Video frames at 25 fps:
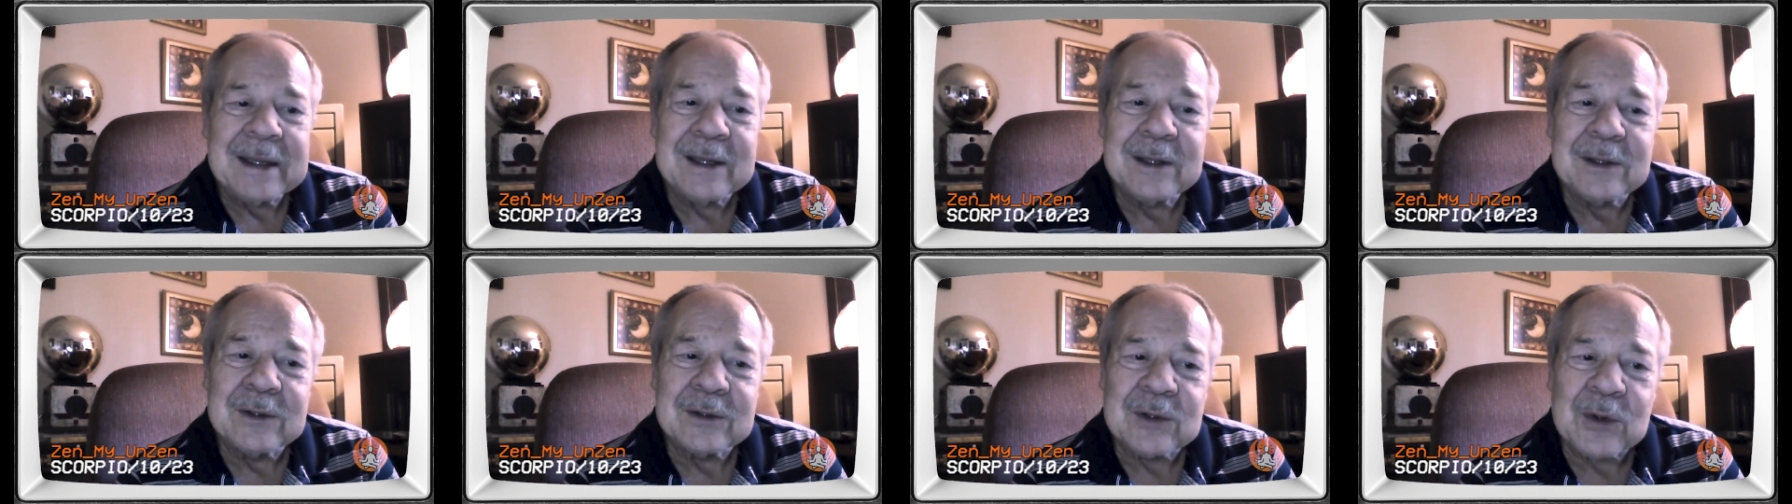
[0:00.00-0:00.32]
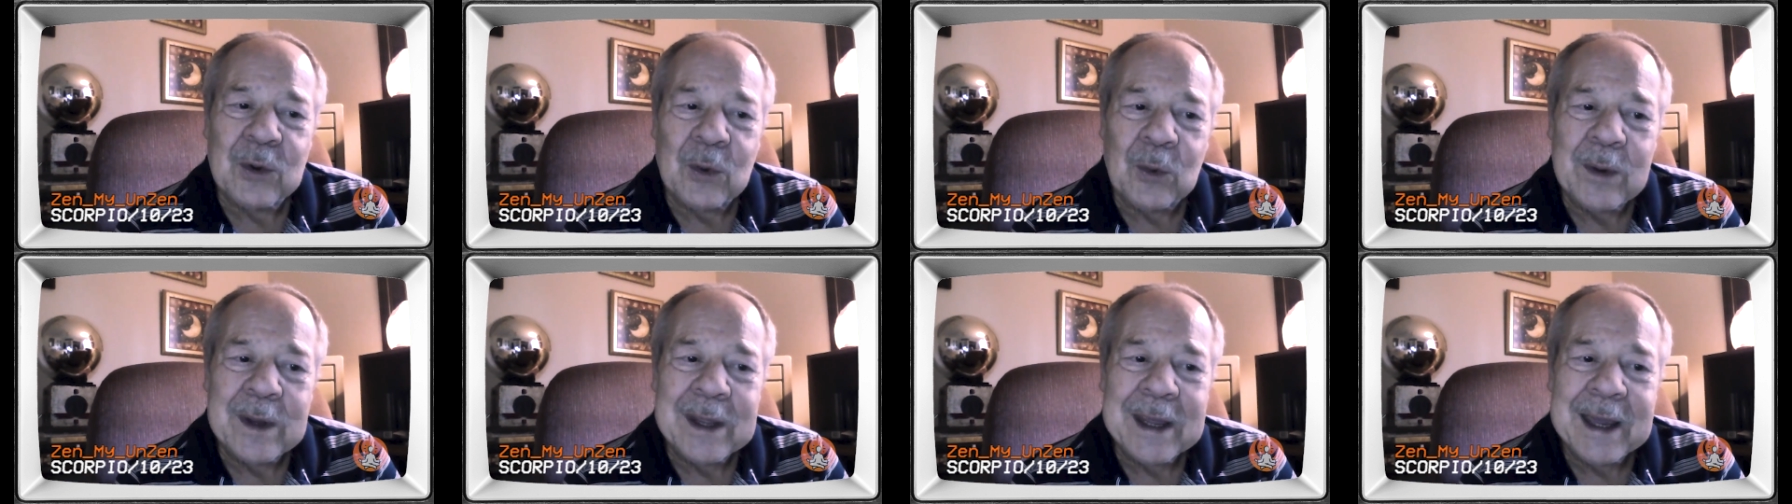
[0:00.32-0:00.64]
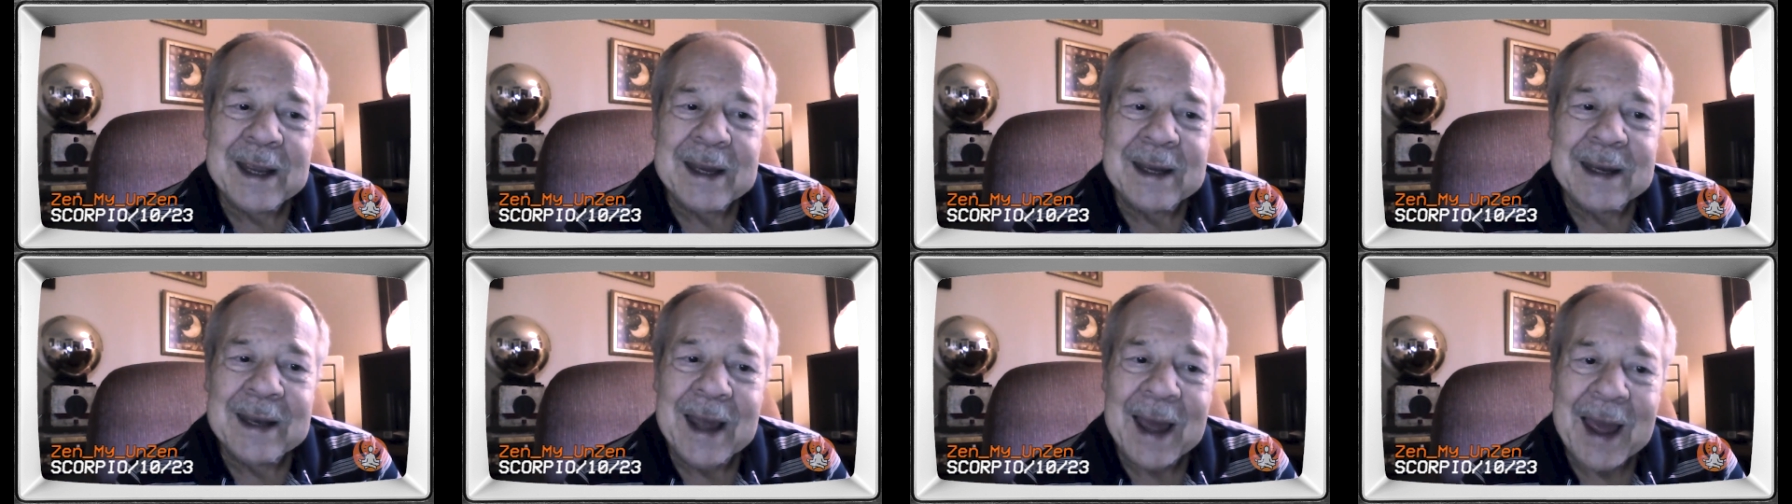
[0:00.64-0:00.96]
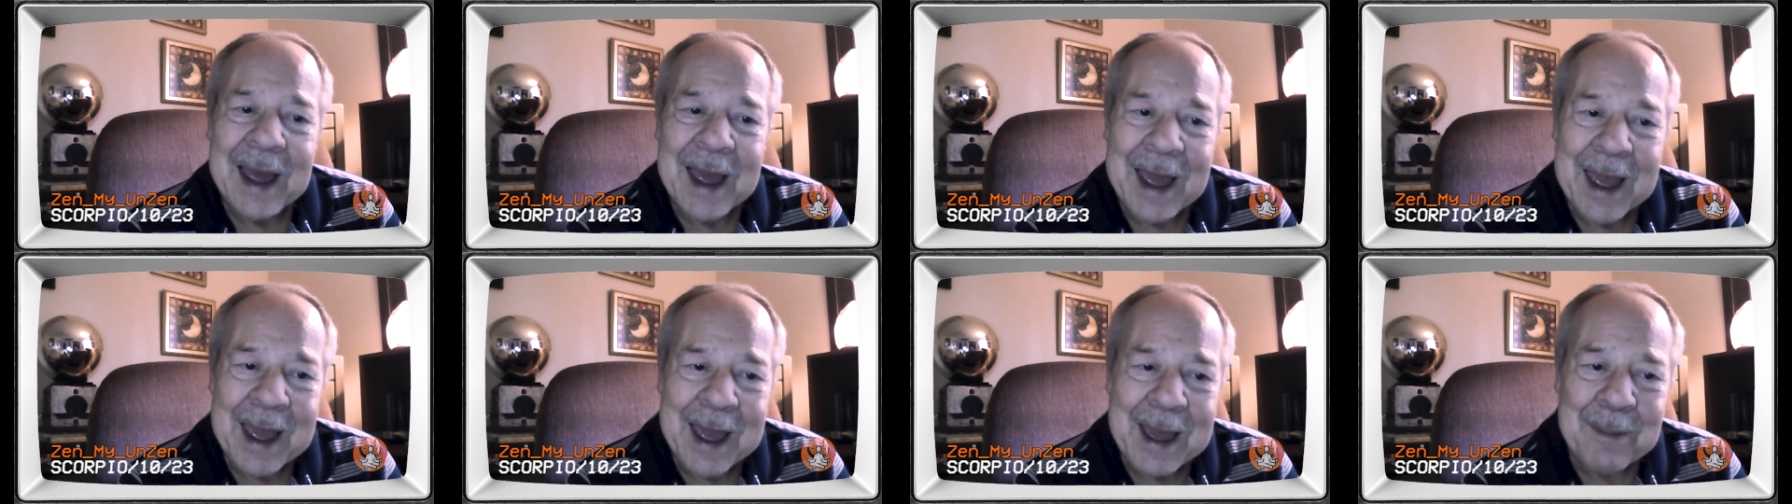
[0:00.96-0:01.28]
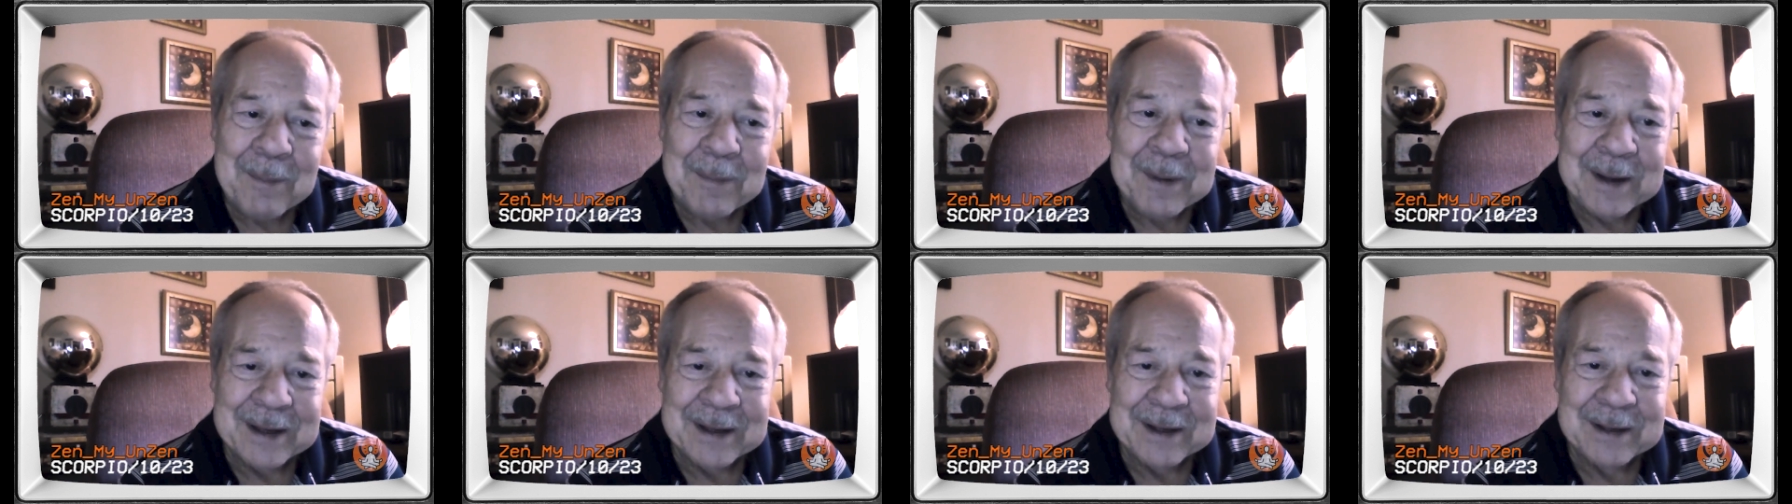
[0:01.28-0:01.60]
is create
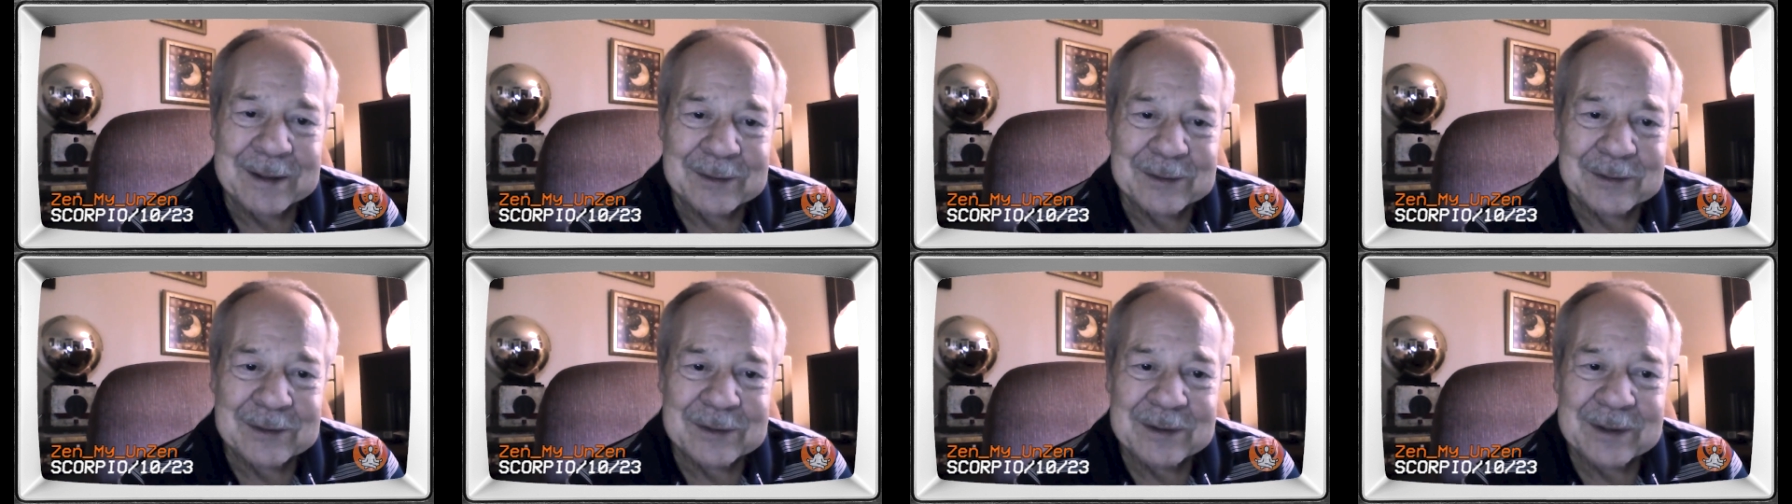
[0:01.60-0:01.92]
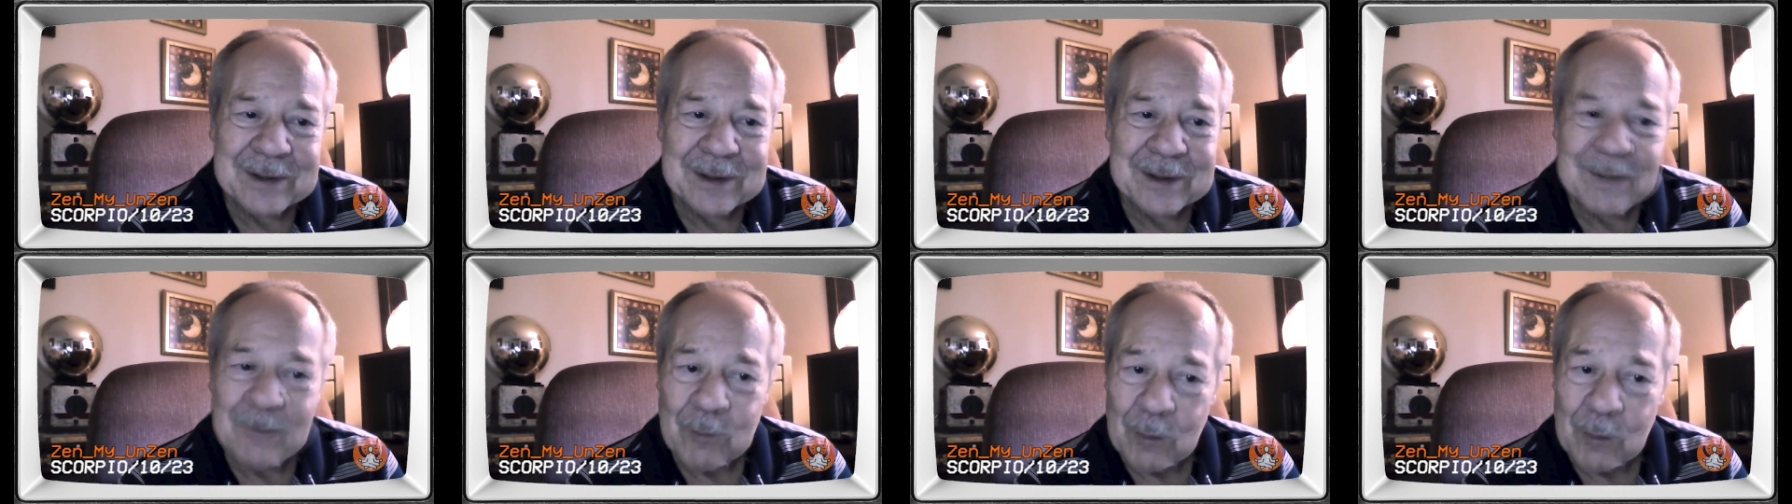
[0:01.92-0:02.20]
happiness